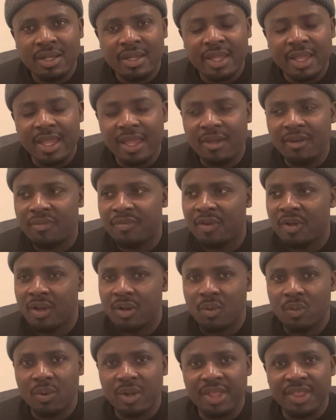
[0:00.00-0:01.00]
if
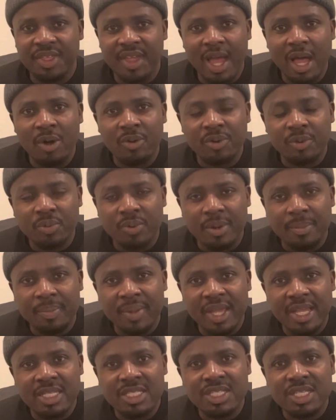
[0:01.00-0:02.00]
without
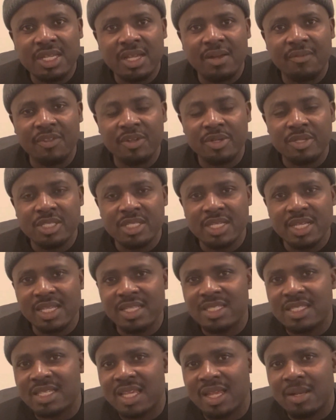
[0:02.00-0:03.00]
repenting of their
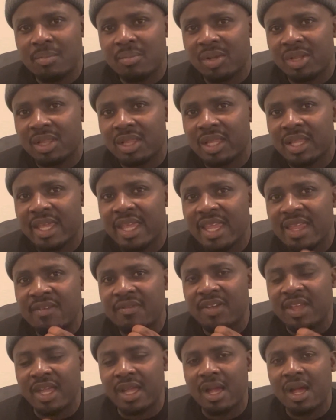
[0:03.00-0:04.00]
sins and
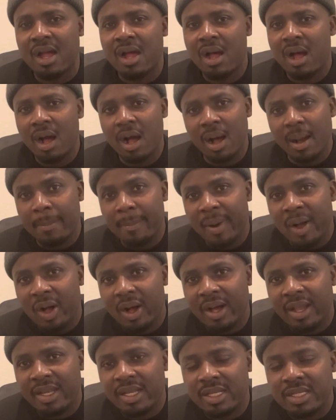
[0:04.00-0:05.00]
believing
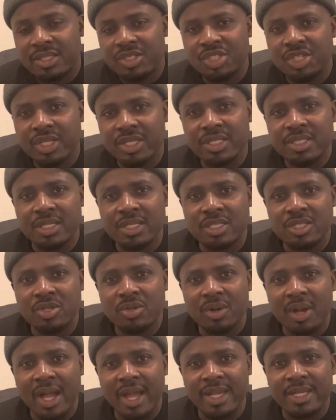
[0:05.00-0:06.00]
upon Jesus
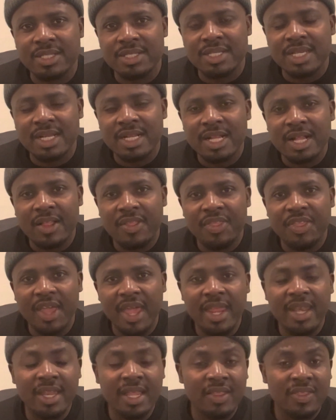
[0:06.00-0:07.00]
Christ,
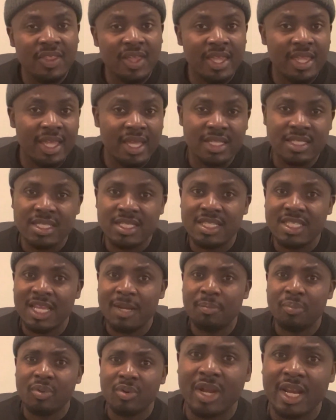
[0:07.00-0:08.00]
then they get
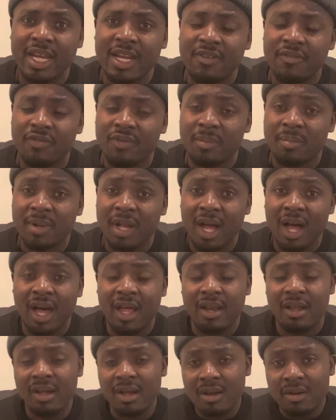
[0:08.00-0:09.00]
separated from
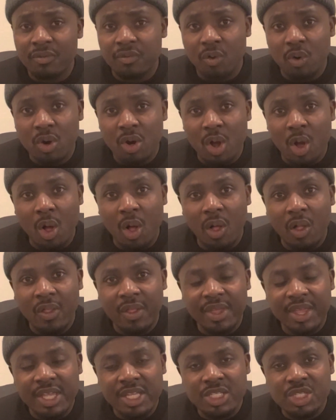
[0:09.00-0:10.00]
God for all
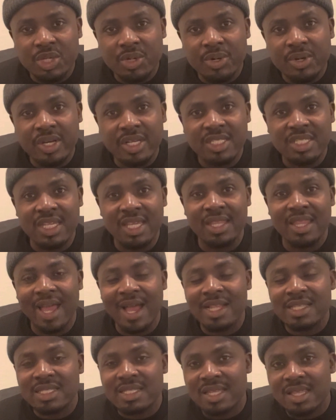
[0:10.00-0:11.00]
eternity.
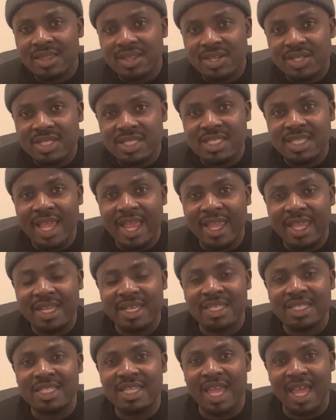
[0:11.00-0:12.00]
That's the
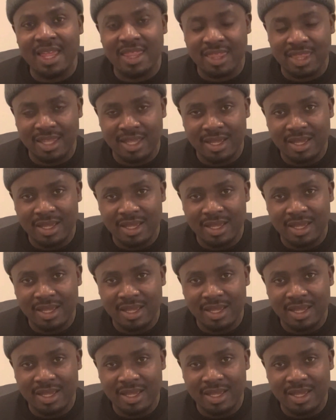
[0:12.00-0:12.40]
second death.